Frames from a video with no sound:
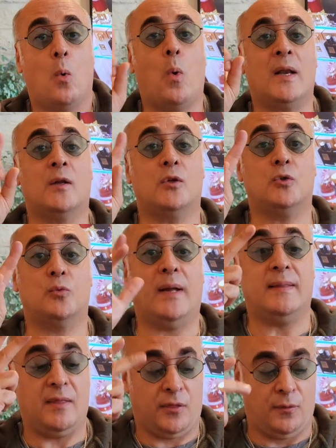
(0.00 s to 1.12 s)

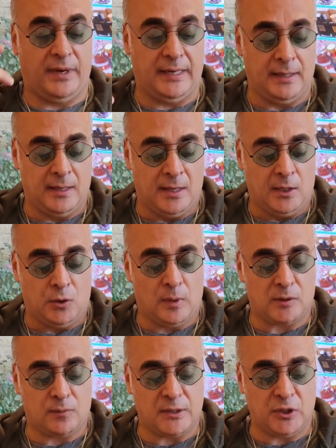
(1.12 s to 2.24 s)
123. You
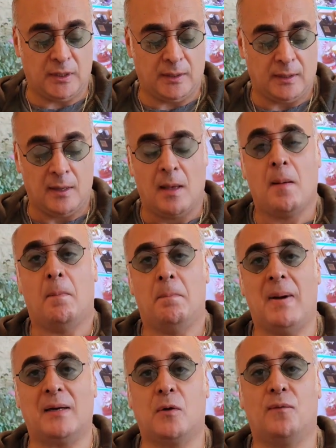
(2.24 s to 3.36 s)
was watching
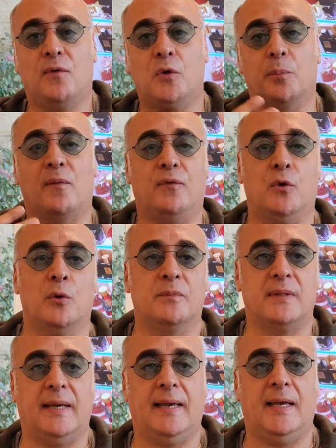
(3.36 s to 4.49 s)
Marco for you
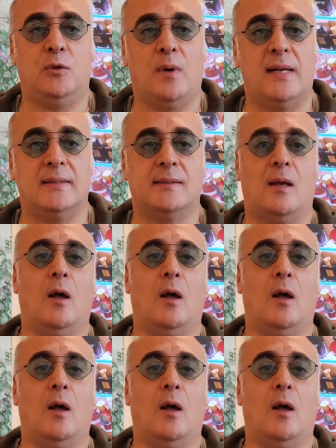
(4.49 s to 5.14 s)
perfumes. It was